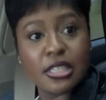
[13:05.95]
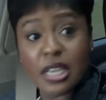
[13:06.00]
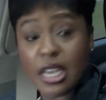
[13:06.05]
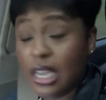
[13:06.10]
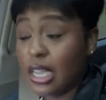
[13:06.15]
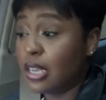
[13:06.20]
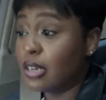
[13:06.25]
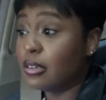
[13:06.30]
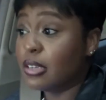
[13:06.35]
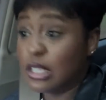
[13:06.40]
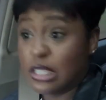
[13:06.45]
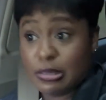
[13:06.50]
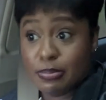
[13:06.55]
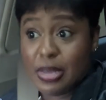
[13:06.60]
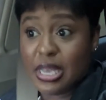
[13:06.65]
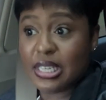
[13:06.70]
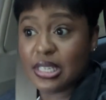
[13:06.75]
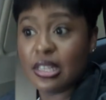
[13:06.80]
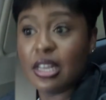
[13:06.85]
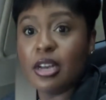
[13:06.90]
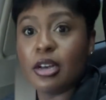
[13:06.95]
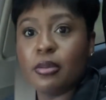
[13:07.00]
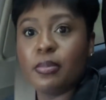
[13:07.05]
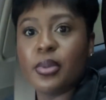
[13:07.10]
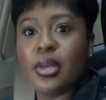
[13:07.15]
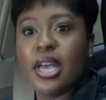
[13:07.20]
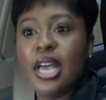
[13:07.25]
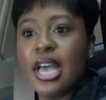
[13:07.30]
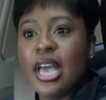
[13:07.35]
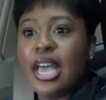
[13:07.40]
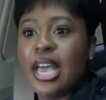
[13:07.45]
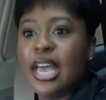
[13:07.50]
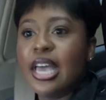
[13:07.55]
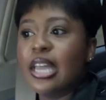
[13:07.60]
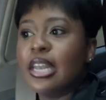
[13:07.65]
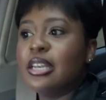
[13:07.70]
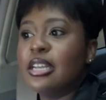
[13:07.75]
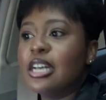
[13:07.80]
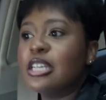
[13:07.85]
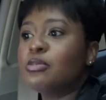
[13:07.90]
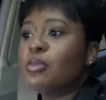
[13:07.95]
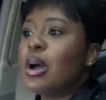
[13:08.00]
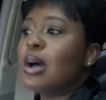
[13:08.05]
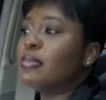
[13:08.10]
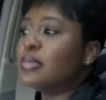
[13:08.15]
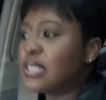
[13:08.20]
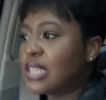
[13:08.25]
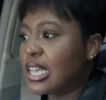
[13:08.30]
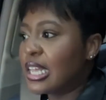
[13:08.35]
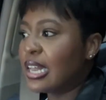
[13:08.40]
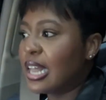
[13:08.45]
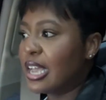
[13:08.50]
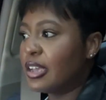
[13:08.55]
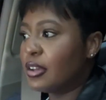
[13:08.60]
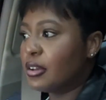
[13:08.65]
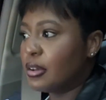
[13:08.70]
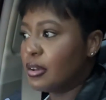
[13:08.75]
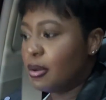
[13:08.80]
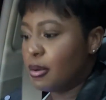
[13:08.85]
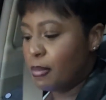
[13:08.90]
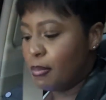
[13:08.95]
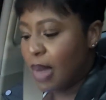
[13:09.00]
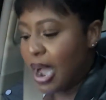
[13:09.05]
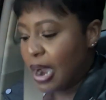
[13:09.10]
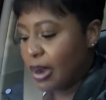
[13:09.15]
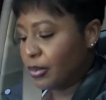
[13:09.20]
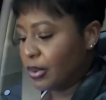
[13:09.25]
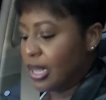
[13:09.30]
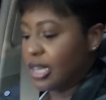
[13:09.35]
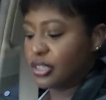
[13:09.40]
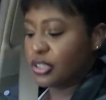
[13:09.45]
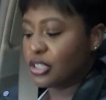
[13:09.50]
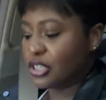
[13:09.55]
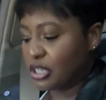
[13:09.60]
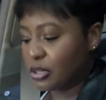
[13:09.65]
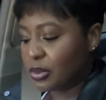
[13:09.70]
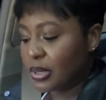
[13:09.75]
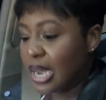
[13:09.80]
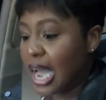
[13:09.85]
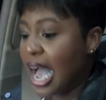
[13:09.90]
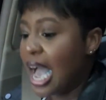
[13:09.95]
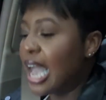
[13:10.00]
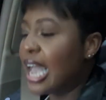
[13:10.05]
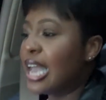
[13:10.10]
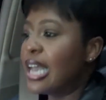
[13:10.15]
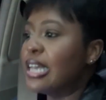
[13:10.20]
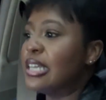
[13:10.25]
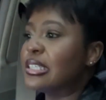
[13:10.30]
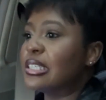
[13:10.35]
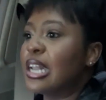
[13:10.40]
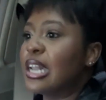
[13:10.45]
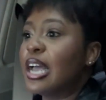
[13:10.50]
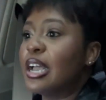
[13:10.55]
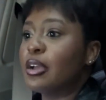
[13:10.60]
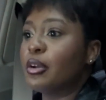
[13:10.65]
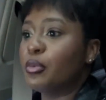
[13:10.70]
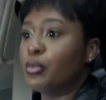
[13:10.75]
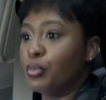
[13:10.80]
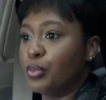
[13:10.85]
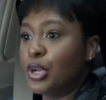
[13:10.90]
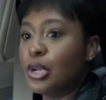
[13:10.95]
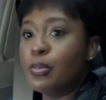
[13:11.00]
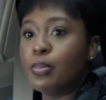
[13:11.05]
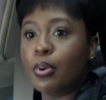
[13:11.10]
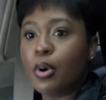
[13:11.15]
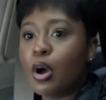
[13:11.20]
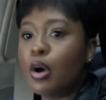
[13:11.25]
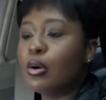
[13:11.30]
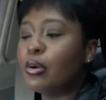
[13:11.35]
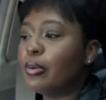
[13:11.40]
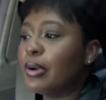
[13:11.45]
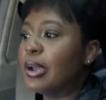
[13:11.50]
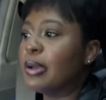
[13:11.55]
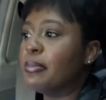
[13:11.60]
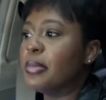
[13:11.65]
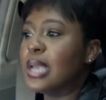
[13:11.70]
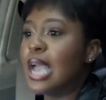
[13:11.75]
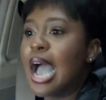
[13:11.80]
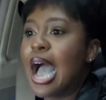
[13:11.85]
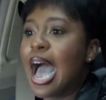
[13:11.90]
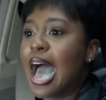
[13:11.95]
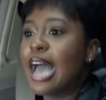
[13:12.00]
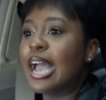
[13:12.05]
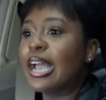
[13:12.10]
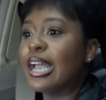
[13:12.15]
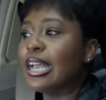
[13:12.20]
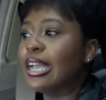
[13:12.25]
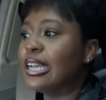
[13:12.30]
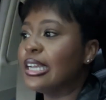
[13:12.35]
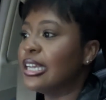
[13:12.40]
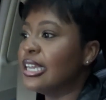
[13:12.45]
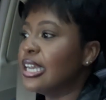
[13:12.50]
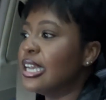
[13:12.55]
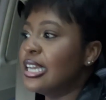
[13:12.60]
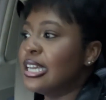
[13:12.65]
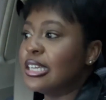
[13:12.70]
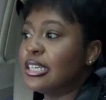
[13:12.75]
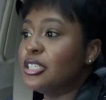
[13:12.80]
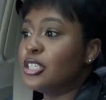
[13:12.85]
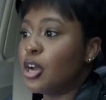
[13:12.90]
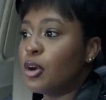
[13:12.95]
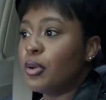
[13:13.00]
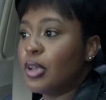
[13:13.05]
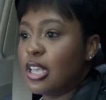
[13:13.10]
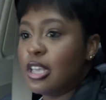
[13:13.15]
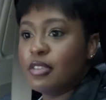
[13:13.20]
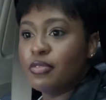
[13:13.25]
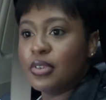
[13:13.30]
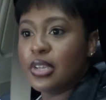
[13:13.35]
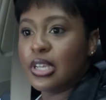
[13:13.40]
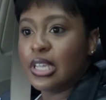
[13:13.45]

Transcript: and it's messed up. And that's why I'm saying like my relationship with God has like reprogrammed me. I don't even